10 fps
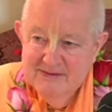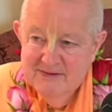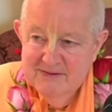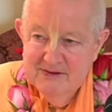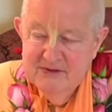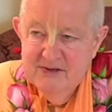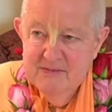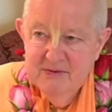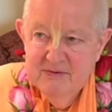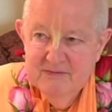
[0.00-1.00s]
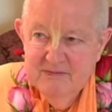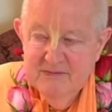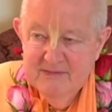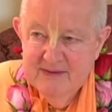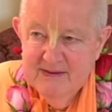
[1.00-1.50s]
Simple.
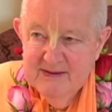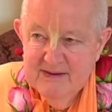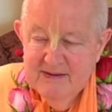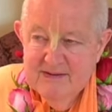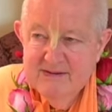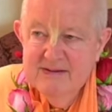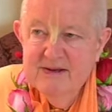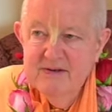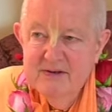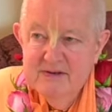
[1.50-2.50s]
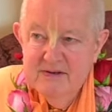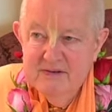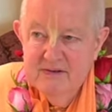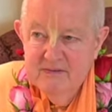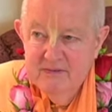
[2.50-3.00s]
Synthesis of
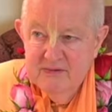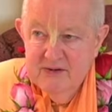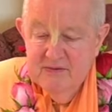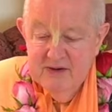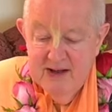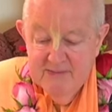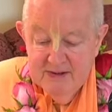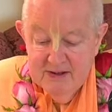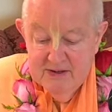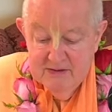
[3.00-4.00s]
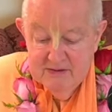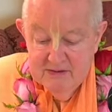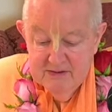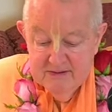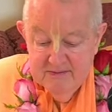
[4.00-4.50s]
different applications.
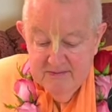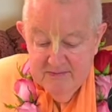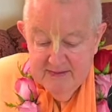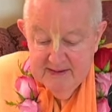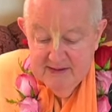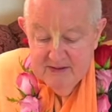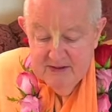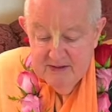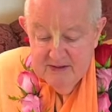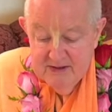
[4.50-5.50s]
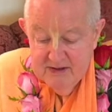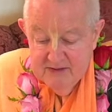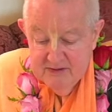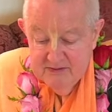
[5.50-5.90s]
Transcendental.